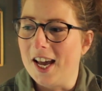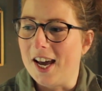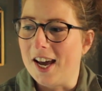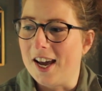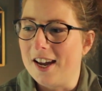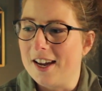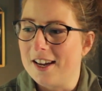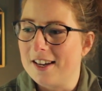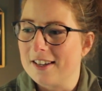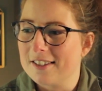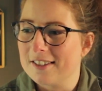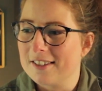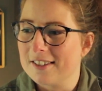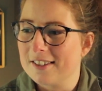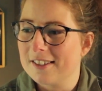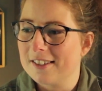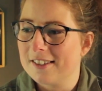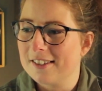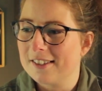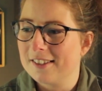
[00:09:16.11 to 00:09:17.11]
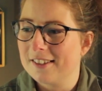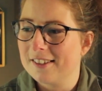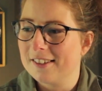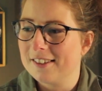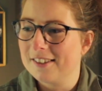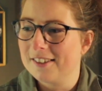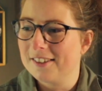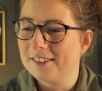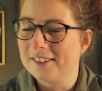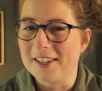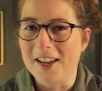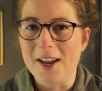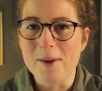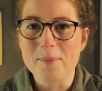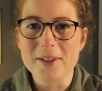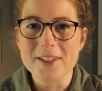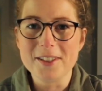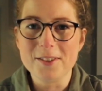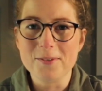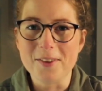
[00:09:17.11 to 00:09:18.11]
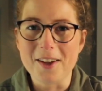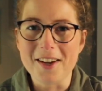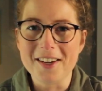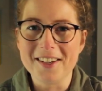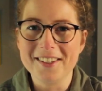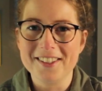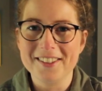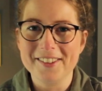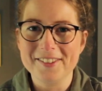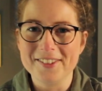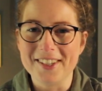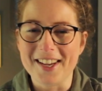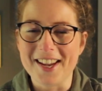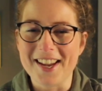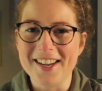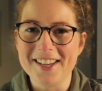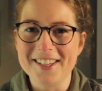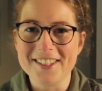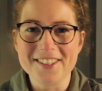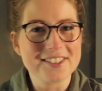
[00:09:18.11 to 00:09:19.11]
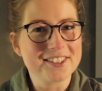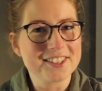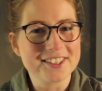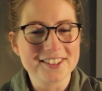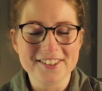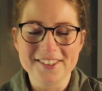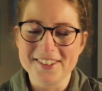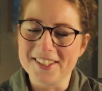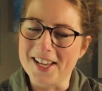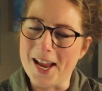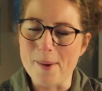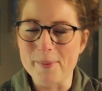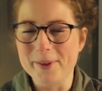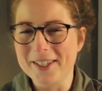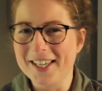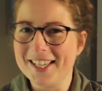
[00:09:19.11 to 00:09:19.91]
And yeah, best of luck and happy